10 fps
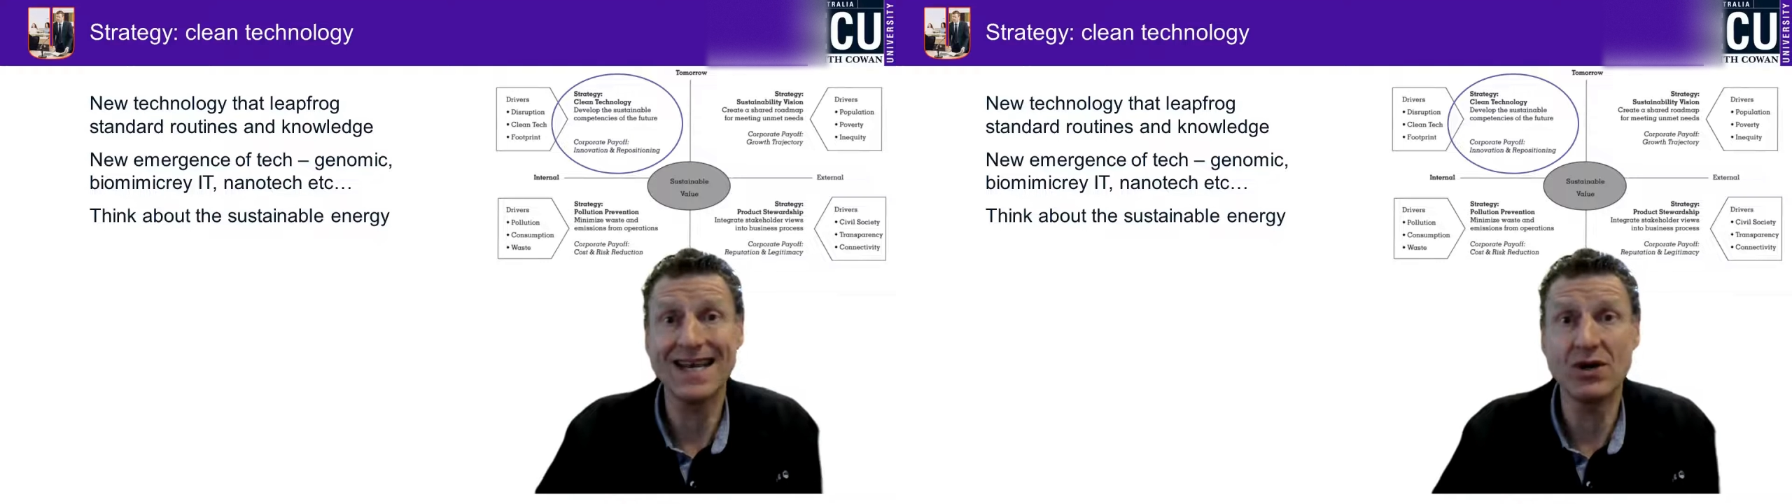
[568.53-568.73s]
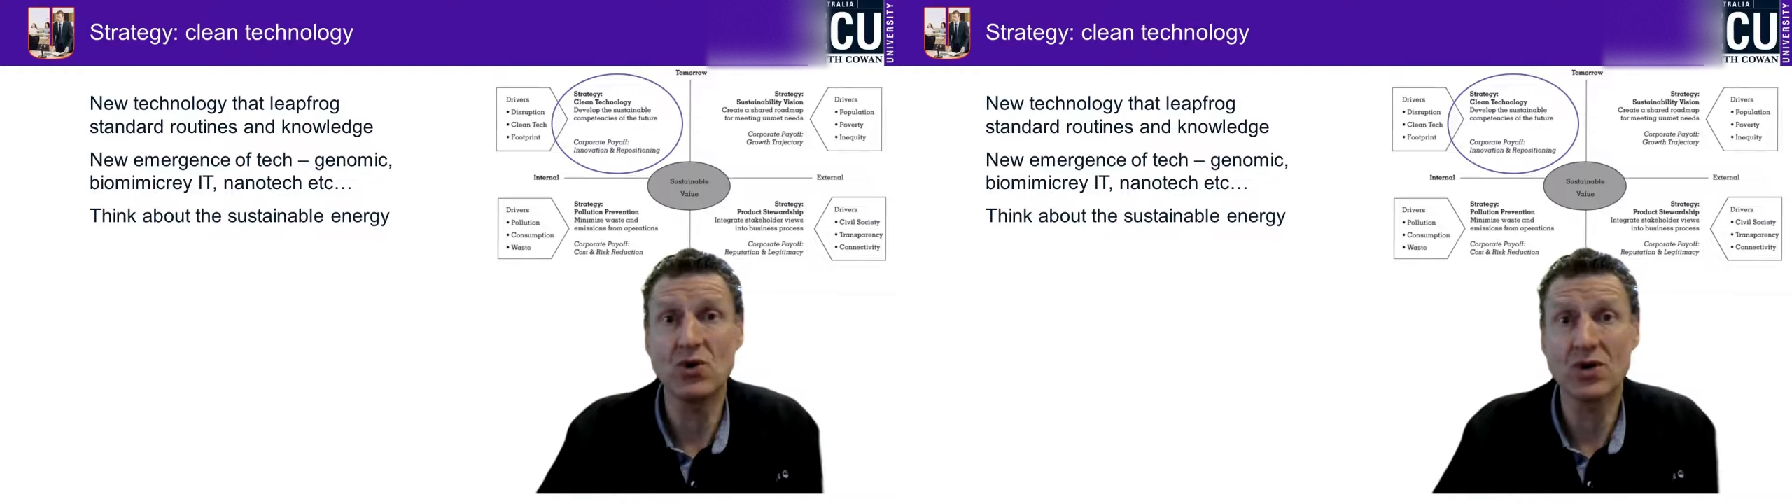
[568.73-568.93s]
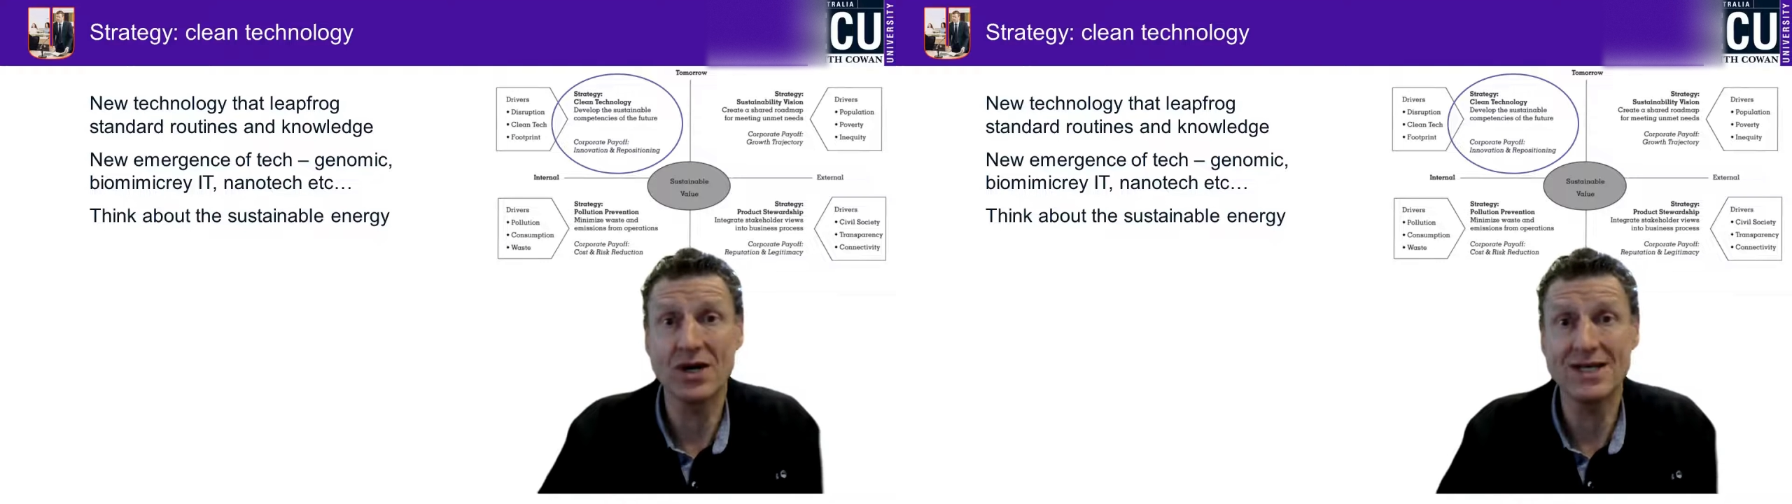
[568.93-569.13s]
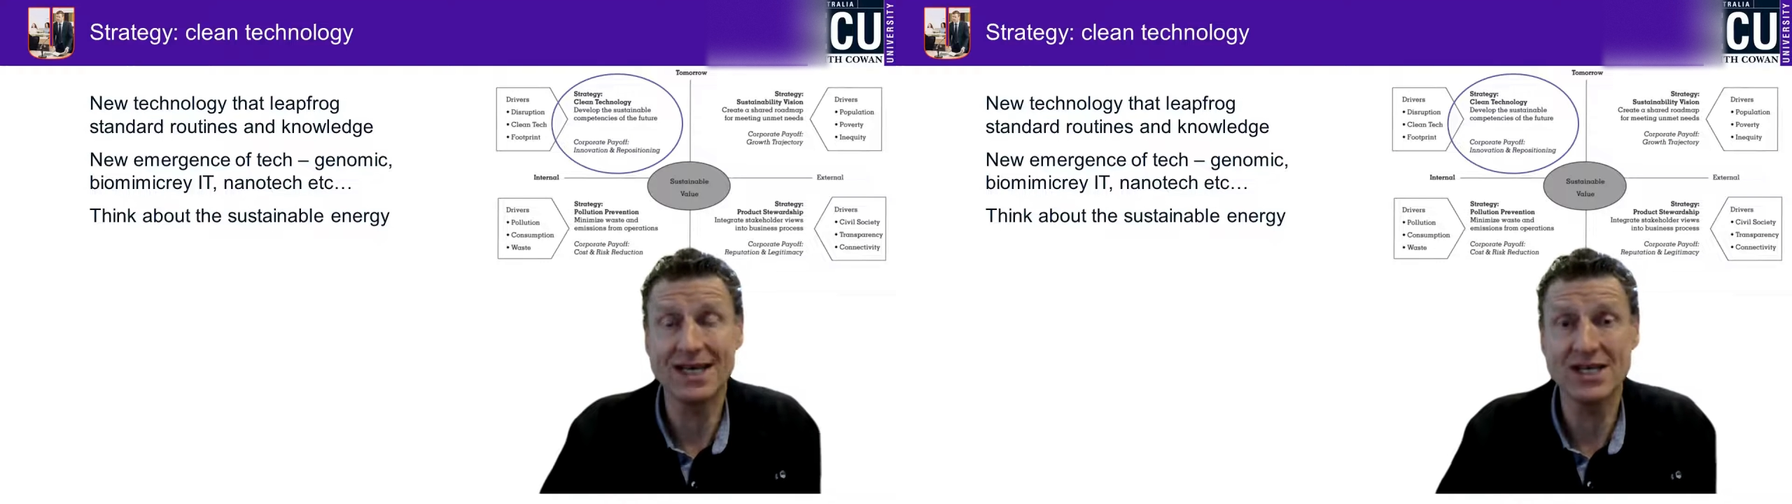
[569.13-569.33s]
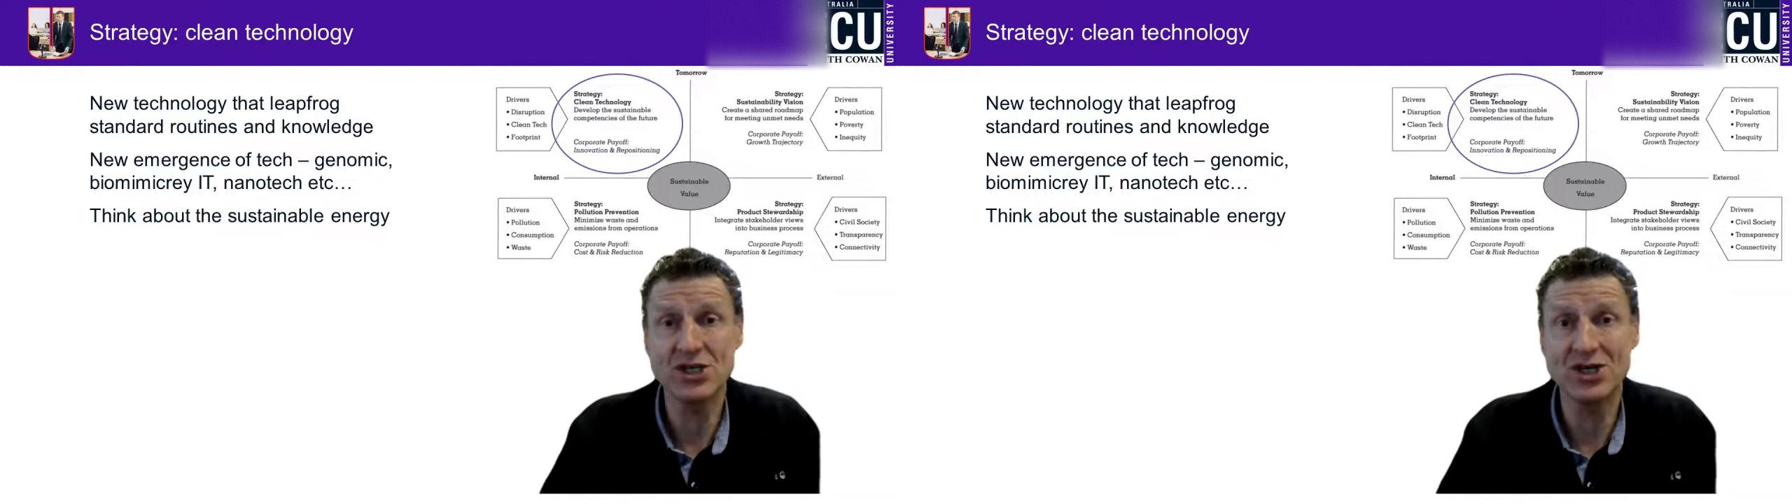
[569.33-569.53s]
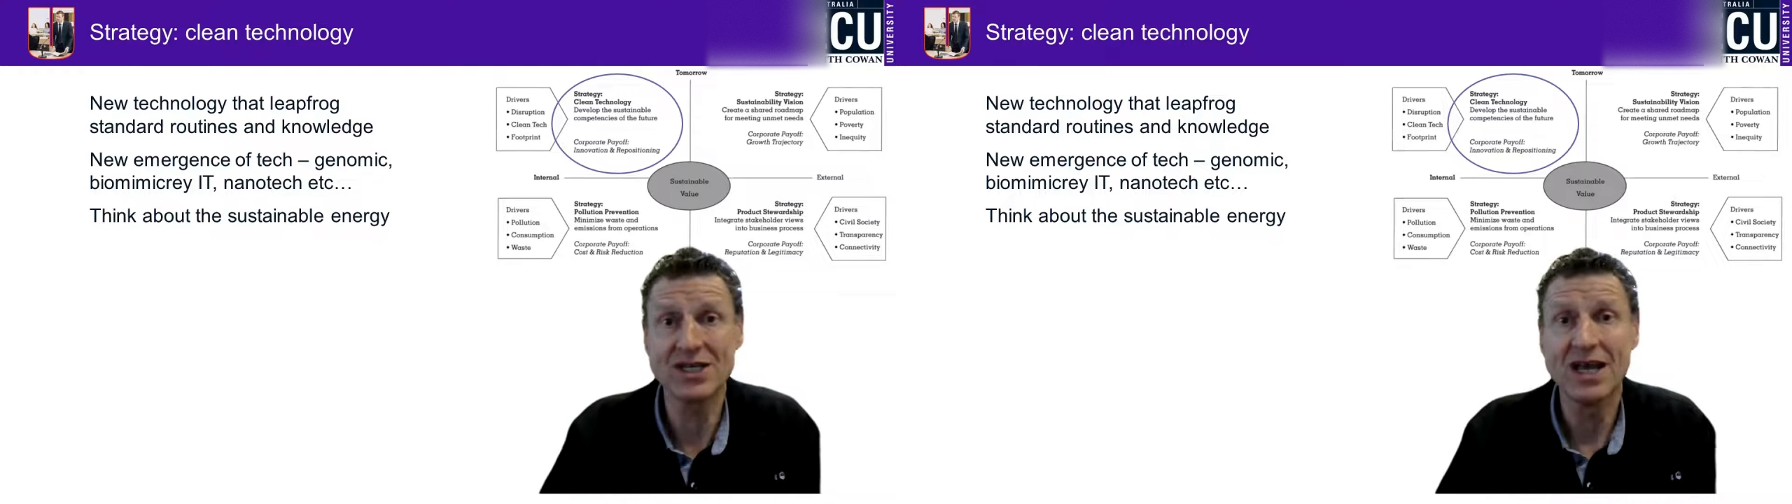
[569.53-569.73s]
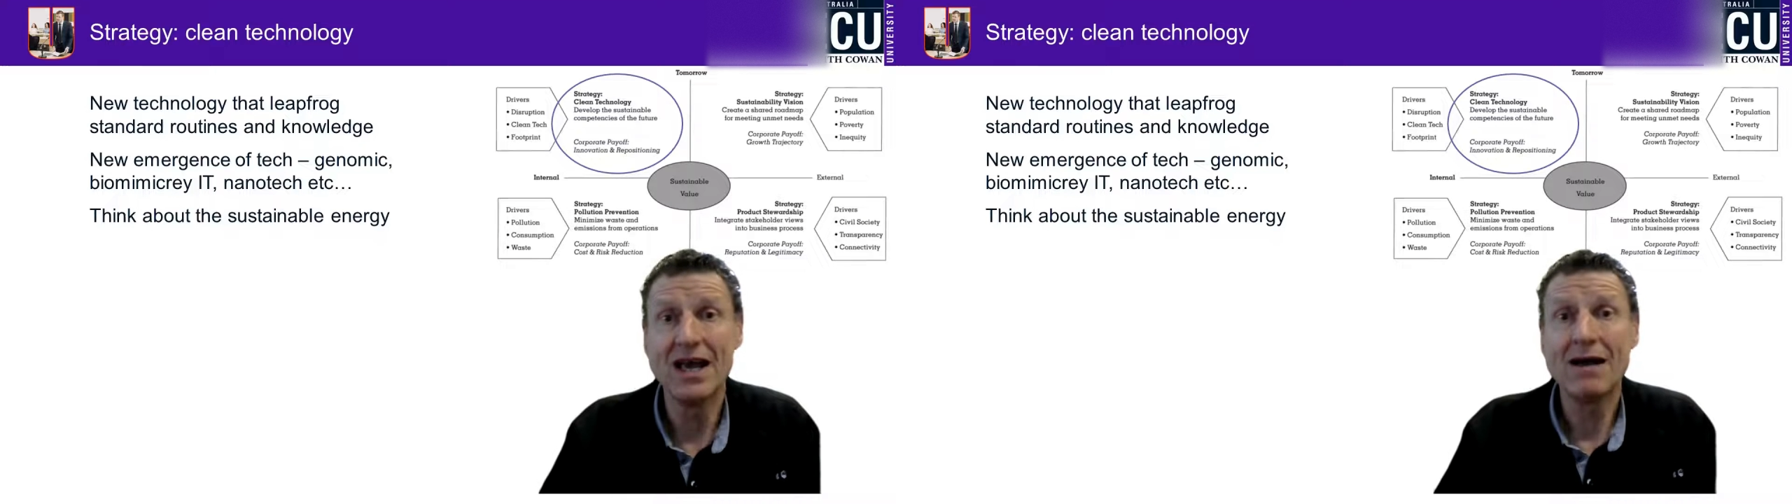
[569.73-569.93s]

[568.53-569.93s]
in organizations,